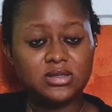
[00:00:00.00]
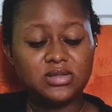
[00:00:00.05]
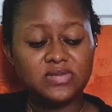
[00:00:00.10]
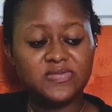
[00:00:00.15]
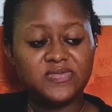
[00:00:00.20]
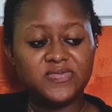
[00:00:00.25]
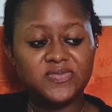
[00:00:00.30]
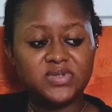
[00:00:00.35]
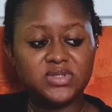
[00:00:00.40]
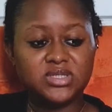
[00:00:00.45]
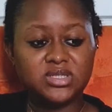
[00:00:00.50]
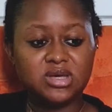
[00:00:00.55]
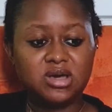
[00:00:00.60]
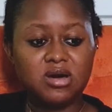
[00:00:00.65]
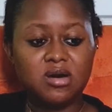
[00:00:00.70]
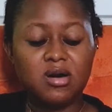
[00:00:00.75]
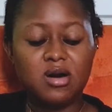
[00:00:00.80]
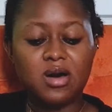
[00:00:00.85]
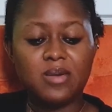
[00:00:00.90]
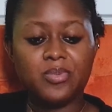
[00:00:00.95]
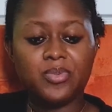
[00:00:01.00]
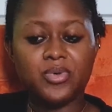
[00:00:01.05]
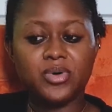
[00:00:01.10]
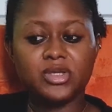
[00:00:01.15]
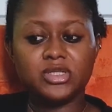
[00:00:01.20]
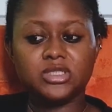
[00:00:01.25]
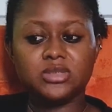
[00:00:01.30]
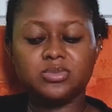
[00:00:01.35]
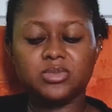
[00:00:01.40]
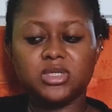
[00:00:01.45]
the physical
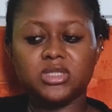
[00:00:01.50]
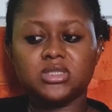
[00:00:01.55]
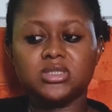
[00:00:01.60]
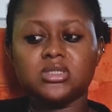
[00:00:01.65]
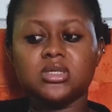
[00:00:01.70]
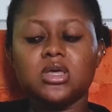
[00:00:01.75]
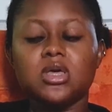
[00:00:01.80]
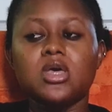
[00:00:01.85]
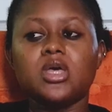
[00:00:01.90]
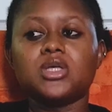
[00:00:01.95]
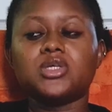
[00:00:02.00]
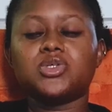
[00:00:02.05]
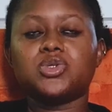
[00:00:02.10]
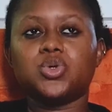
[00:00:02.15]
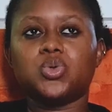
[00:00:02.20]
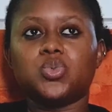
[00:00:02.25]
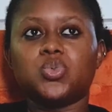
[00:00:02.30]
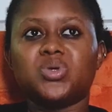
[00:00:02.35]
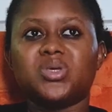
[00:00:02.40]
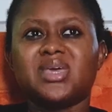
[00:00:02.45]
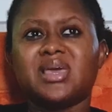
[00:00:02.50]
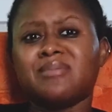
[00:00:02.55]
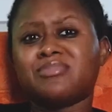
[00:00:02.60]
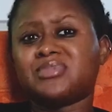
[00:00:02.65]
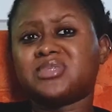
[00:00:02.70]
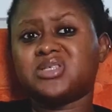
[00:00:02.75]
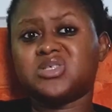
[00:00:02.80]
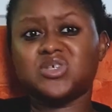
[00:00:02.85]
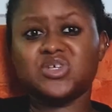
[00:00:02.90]
appointment. So we kept